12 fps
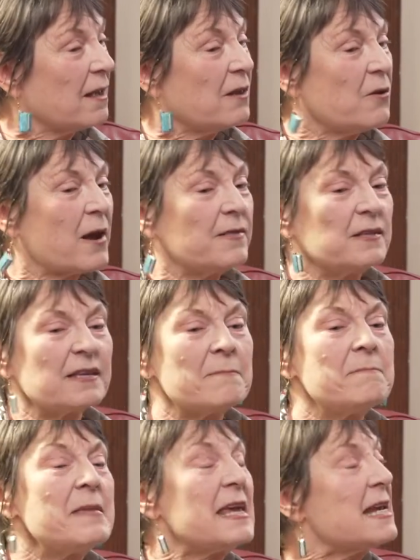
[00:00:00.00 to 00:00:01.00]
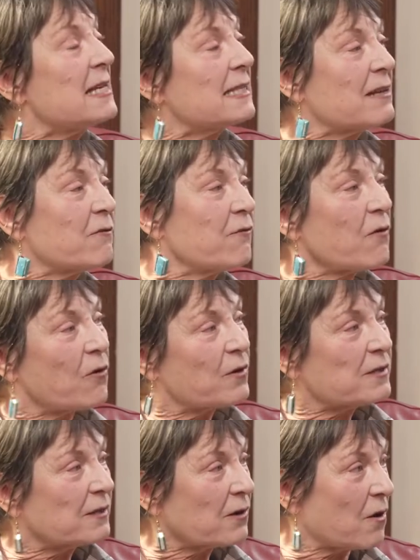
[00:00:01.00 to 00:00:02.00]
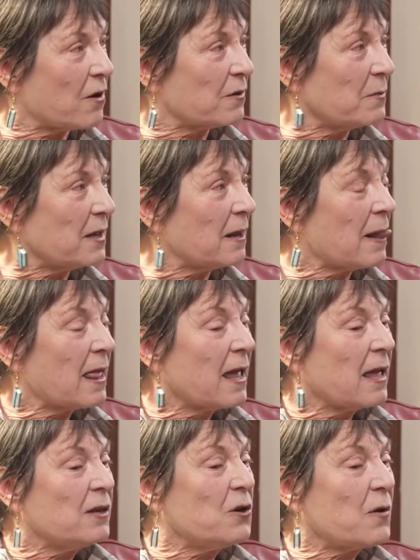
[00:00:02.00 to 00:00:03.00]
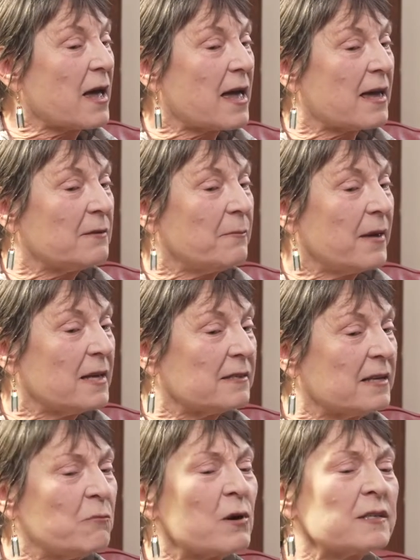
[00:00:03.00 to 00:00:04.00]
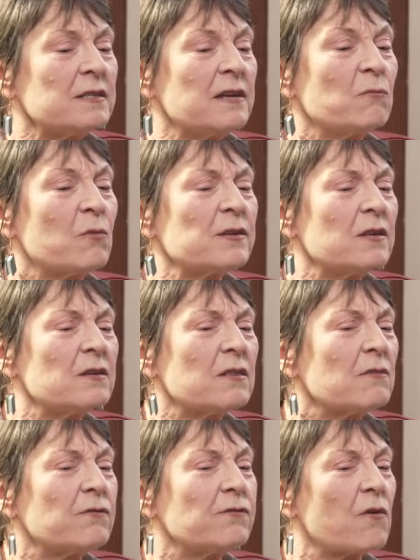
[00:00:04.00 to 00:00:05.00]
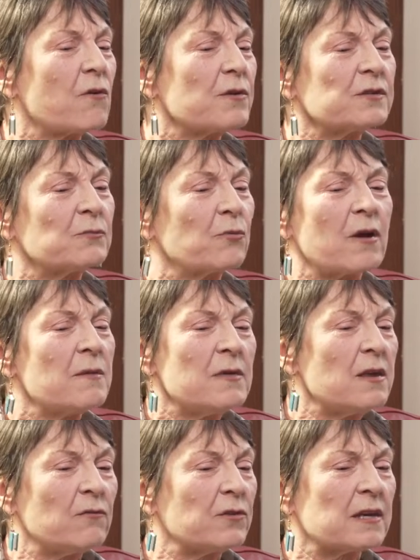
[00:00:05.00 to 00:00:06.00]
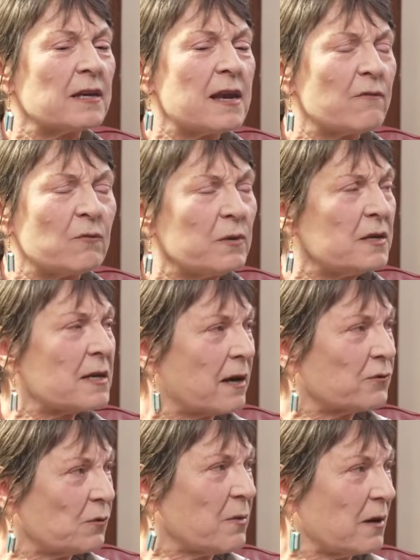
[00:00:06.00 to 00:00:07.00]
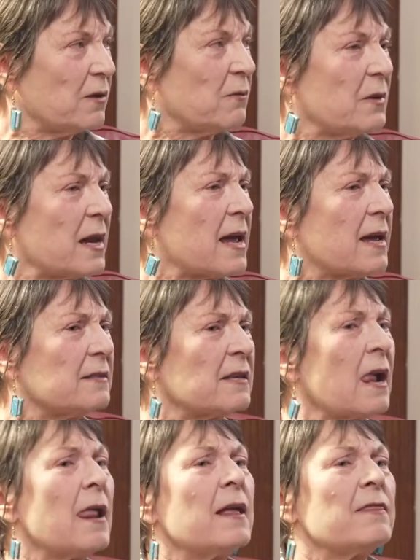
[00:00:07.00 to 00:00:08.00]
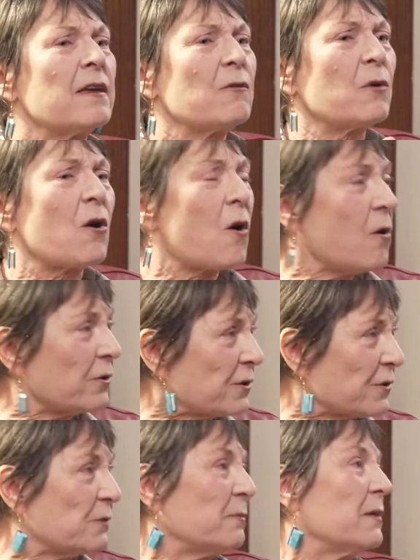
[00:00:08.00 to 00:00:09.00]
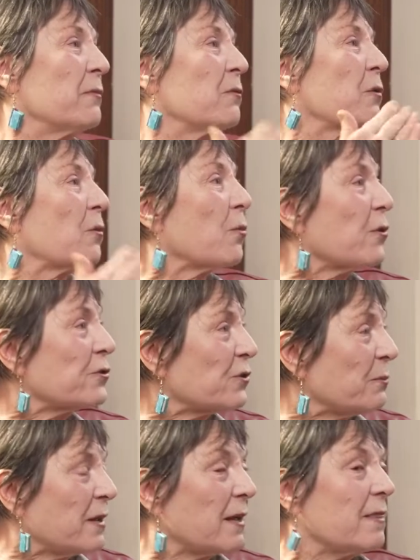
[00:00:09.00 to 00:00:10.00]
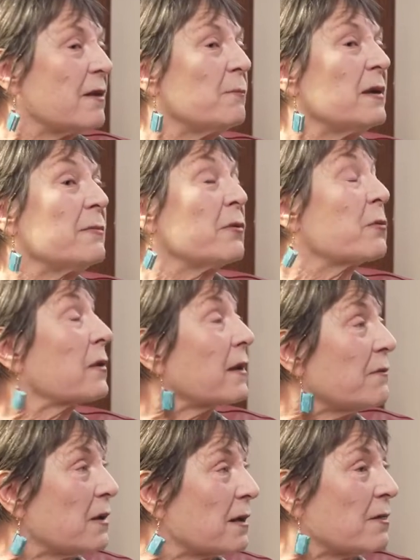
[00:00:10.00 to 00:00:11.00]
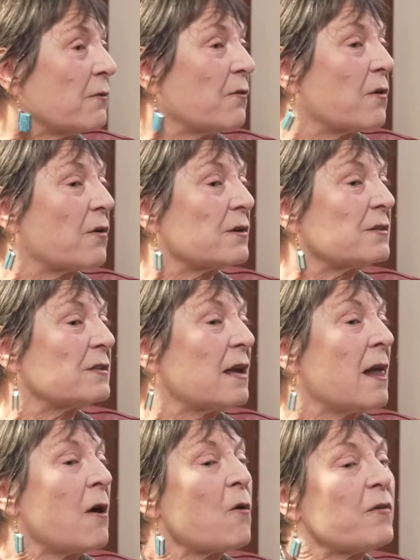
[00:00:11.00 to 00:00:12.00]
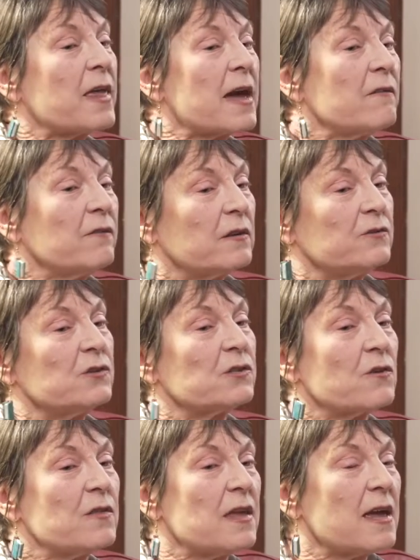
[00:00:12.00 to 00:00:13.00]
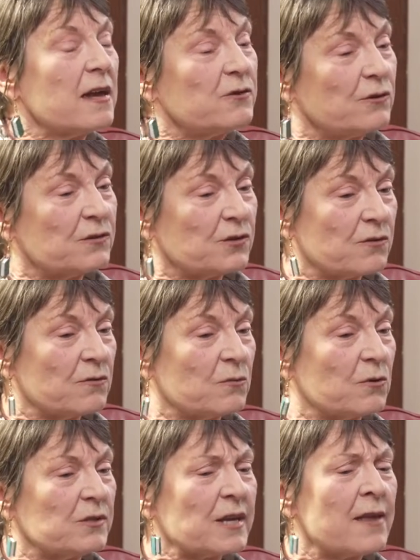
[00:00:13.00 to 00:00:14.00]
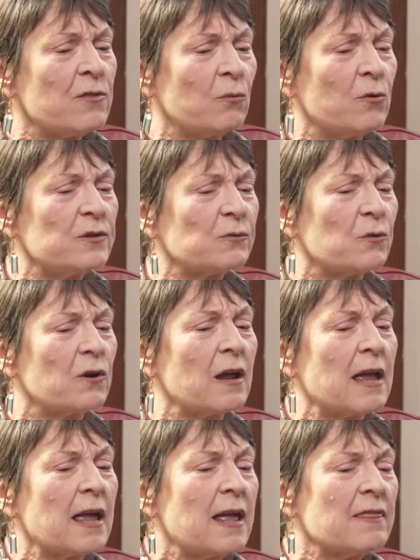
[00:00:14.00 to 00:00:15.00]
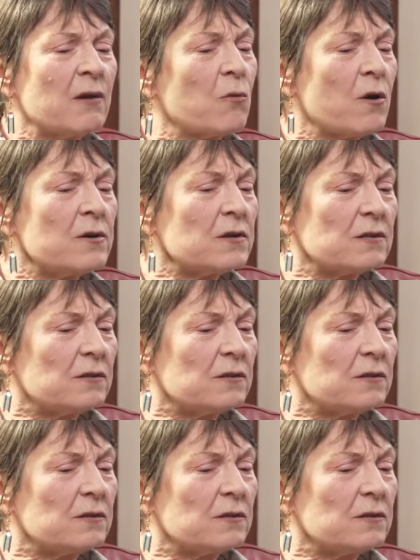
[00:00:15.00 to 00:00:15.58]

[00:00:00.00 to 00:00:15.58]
you had this amazing forest economy. You had peasants. It wasn't the forest primeval that had never been touched by human hands. There were altars, people were worshipping in there, people were living in the forests, or they had villages on the edge of certain woods. And the woods weren't